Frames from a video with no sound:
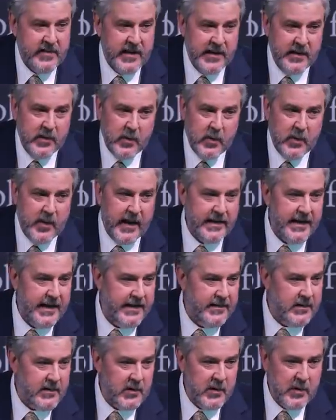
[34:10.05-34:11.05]
I say, Lord, I
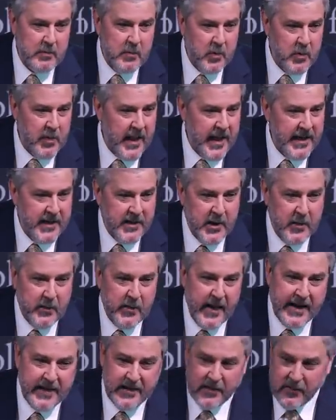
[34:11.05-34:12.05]
need to look more like
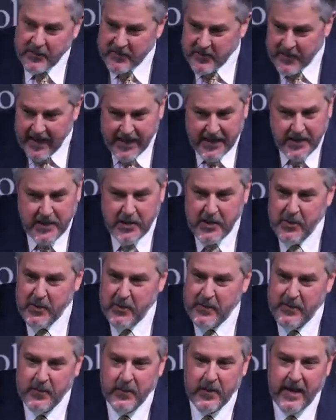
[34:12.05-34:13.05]
you. That looks like
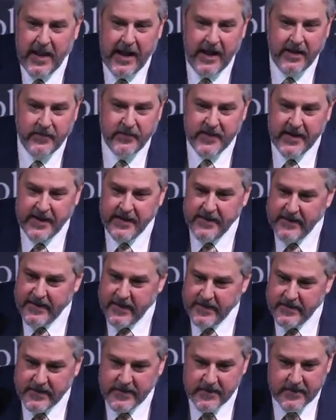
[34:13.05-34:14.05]
you in their life, and it
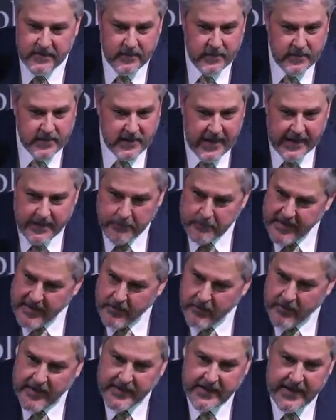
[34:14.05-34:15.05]
doesn't look like
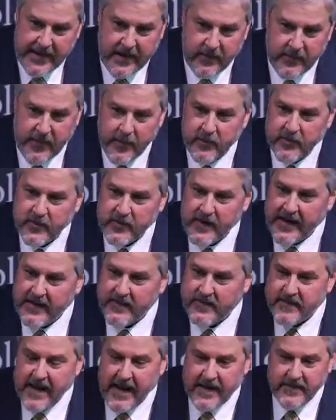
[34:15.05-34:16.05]
me right now. There are
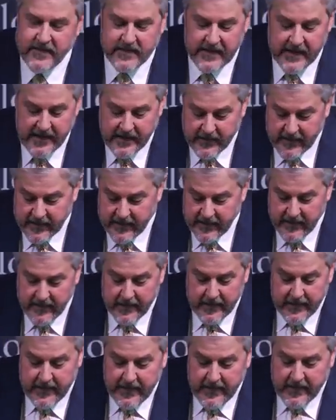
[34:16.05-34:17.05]
saints that I see that in
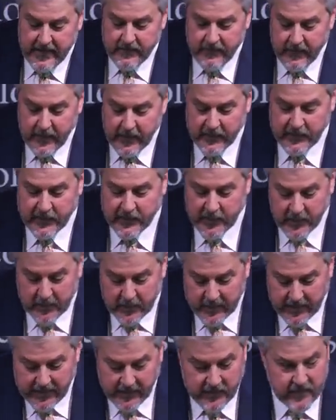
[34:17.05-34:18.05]
various
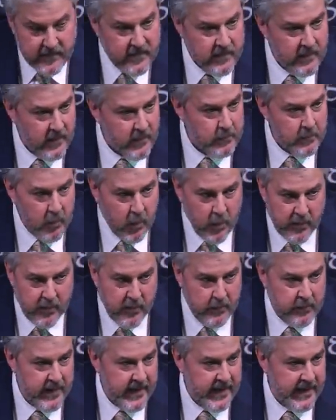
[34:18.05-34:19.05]
degrees are more
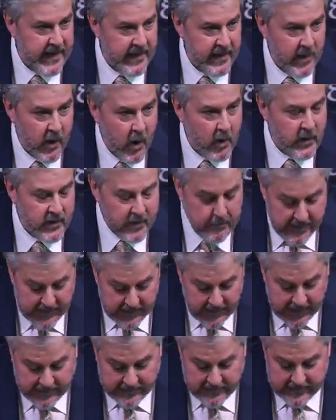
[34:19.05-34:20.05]
than me, and I long to
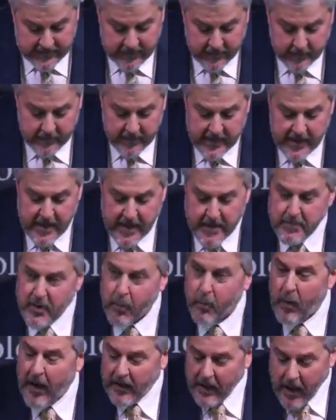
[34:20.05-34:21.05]
be like them.
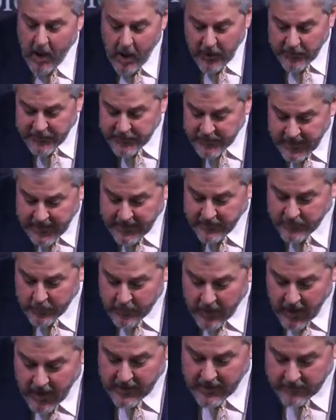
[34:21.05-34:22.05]
But while all saints
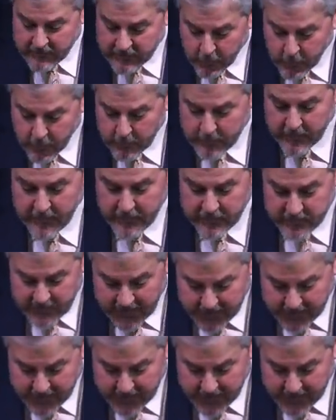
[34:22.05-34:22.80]
are not conformed to the